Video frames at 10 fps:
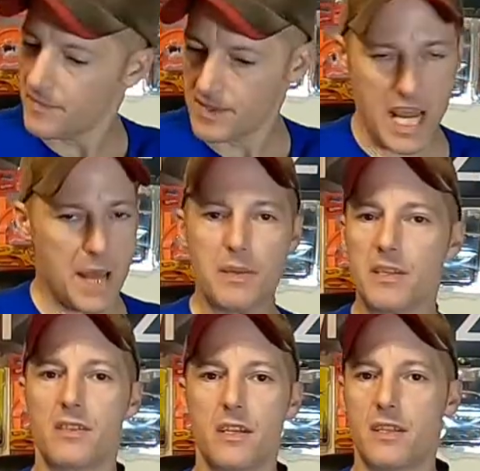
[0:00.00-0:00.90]
Tamiya
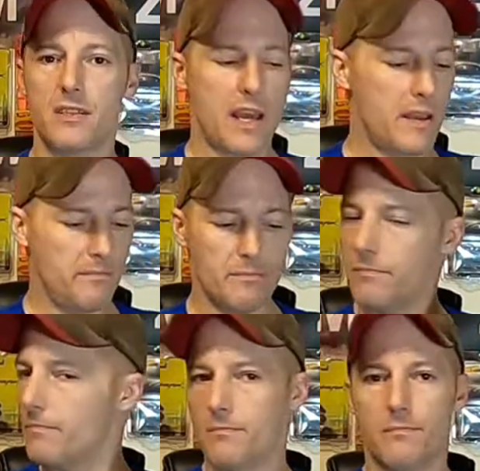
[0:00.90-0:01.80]
sticky tape,
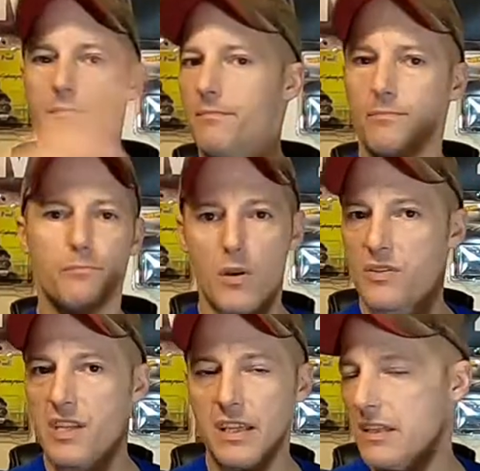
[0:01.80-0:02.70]

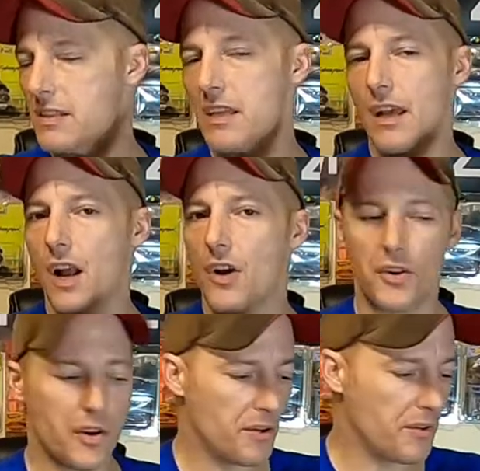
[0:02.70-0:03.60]
most stickiest thing on
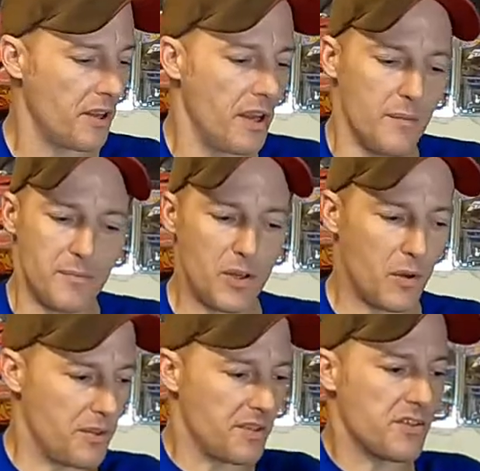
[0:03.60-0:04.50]
earth. You
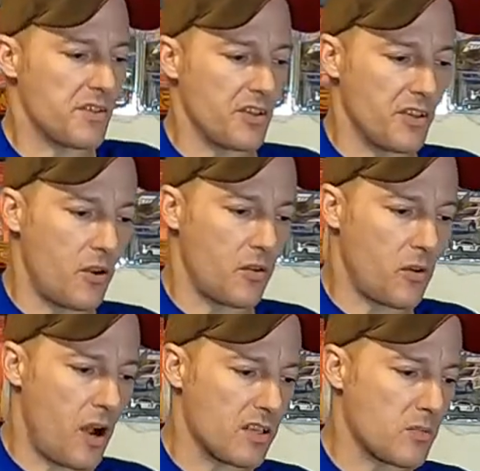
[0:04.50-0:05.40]
know, this is going to go
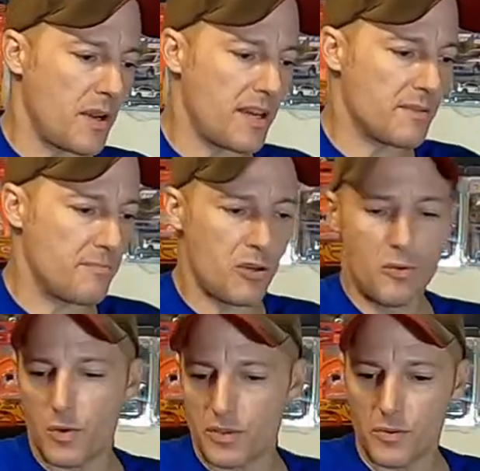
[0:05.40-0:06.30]
crossways.
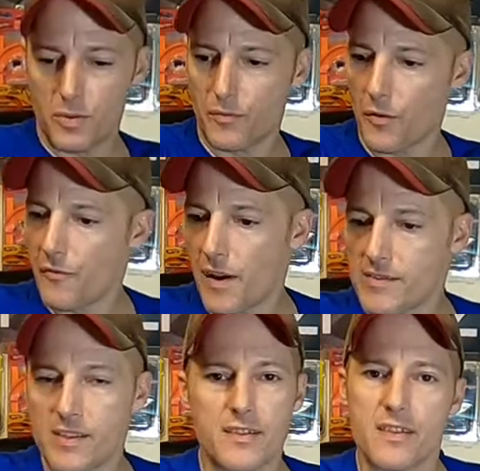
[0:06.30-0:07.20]
Boom, 1, 2, 3, 4, 5,
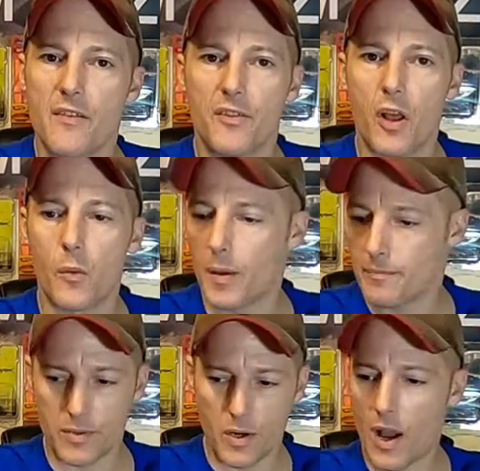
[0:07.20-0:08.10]
6, 7, all the way
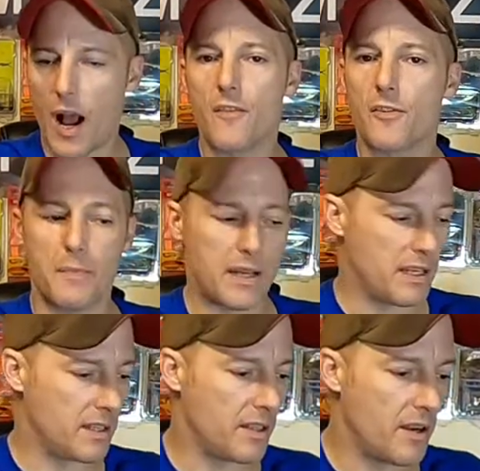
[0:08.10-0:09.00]
up, you know, however
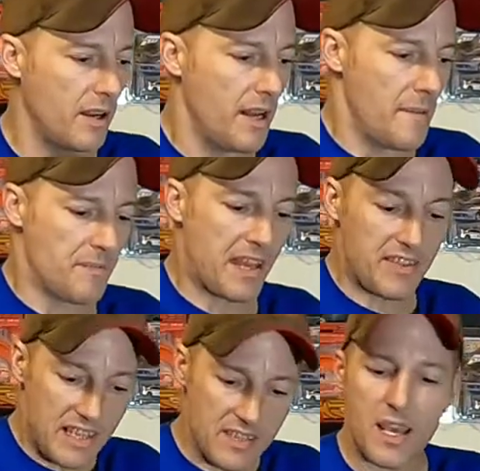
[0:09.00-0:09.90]
many in there. And
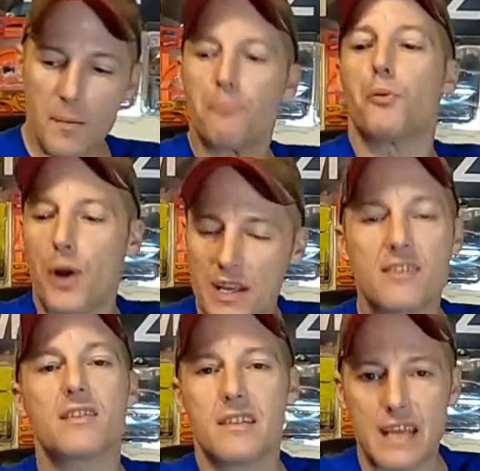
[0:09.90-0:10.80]
these get
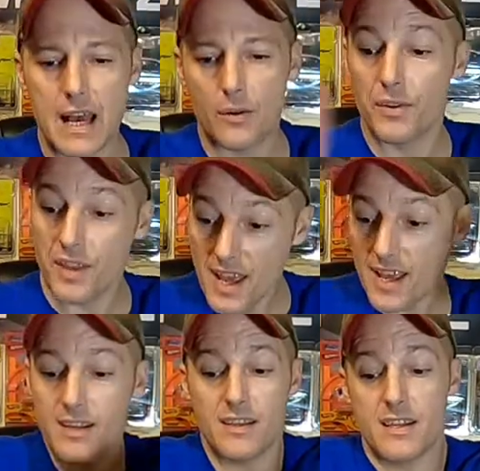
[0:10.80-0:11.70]
pressed down.
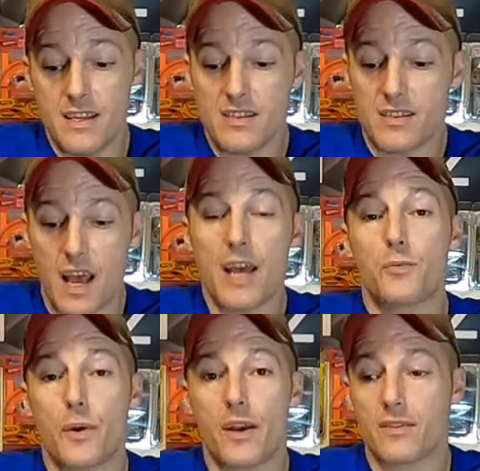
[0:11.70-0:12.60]
Then these side
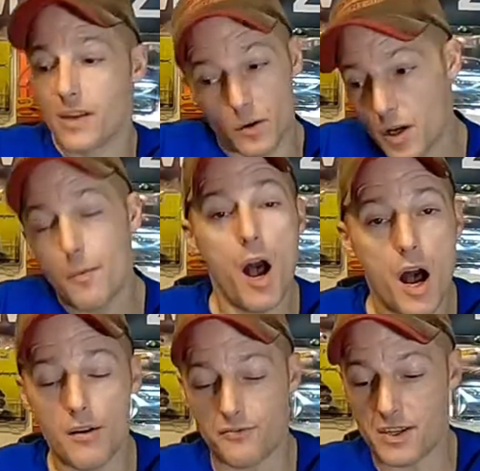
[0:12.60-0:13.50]
rails, they don't come
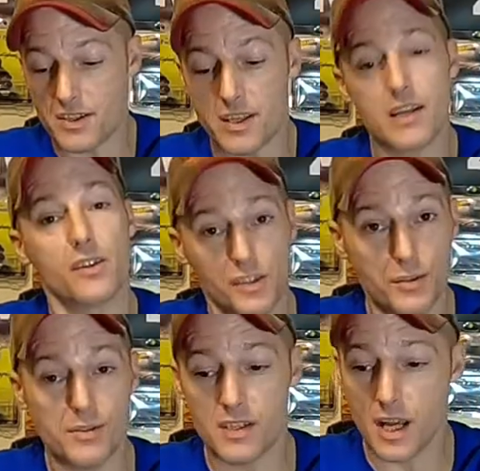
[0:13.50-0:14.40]
off. They just get
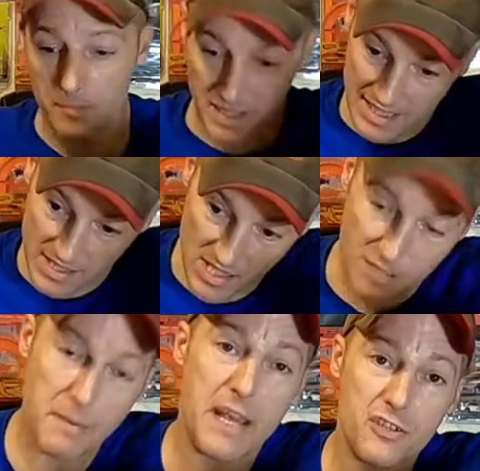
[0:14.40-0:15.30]
loosened up and they get
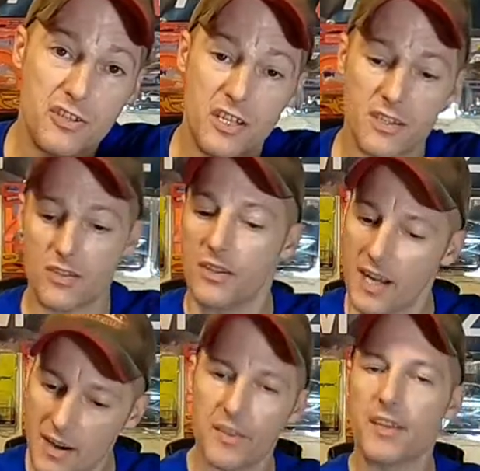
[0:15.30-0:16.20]
smashed in so that
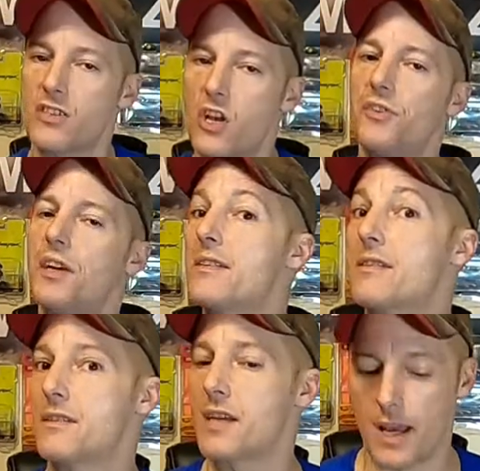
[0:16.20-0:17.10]
everything's all nice
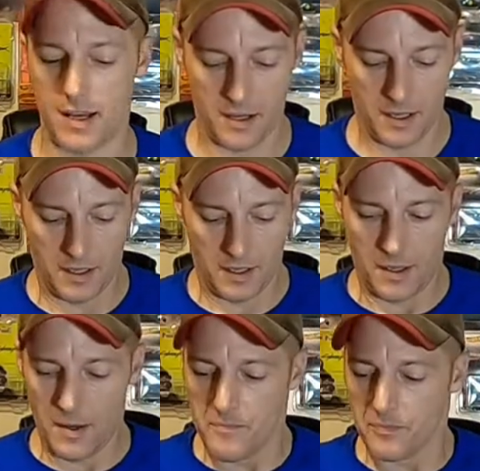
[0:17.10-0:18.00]
and tight.
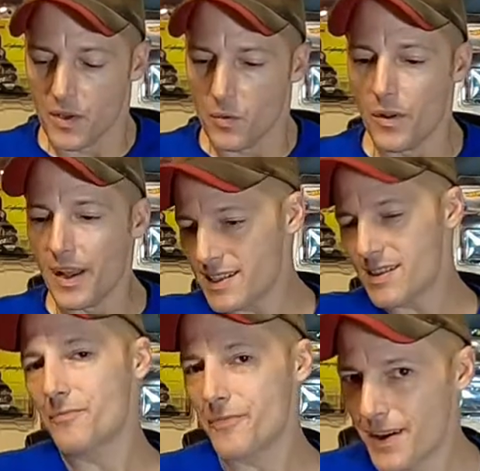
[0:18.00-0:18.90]
Well, that's
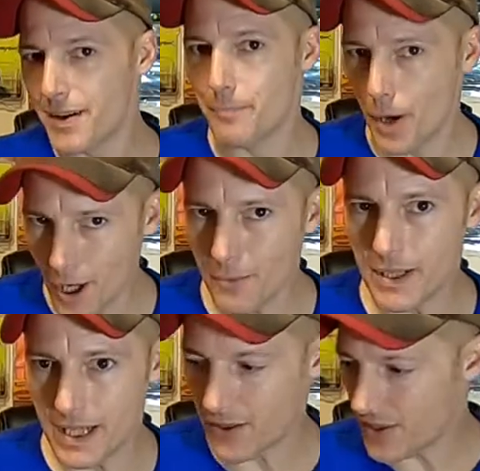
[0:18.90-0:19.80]
a very
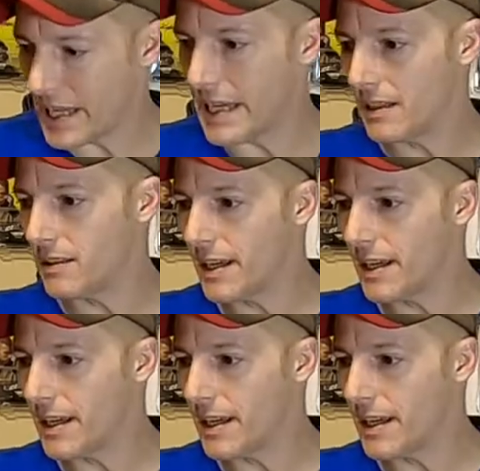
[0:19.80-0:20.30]
permanent thing.